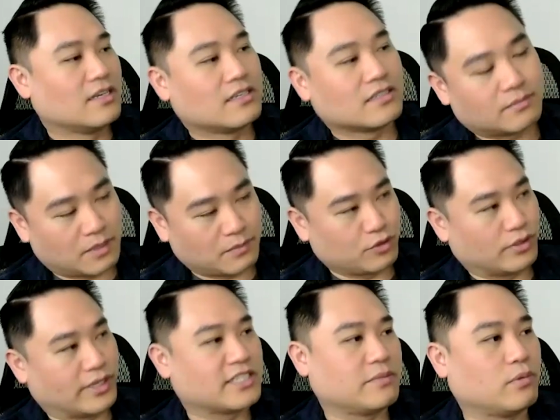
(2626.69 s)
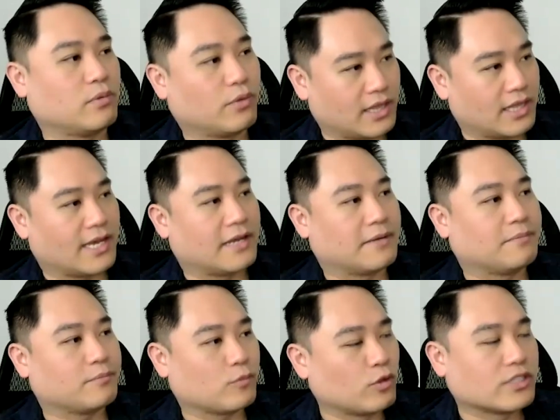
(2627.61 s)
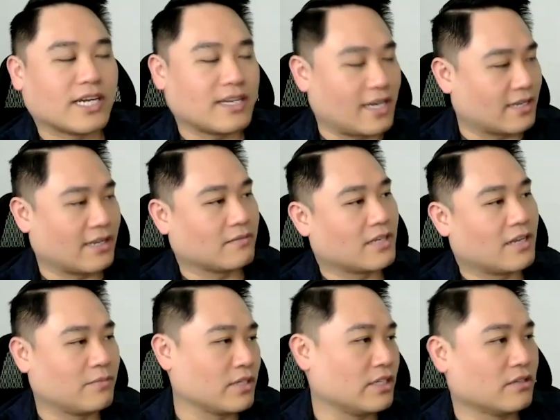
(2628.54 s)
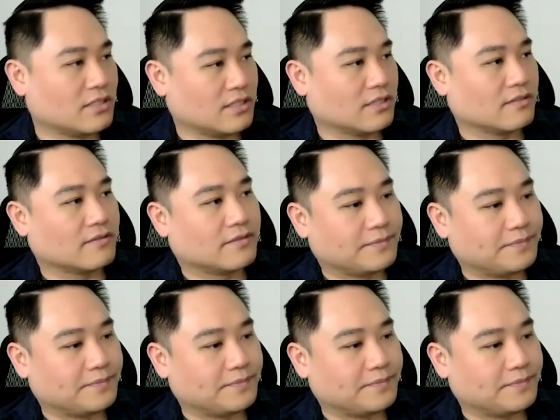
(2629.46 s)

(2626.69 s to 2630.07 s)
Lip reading: Sometimes you'll exploit that, which I've been guilty of.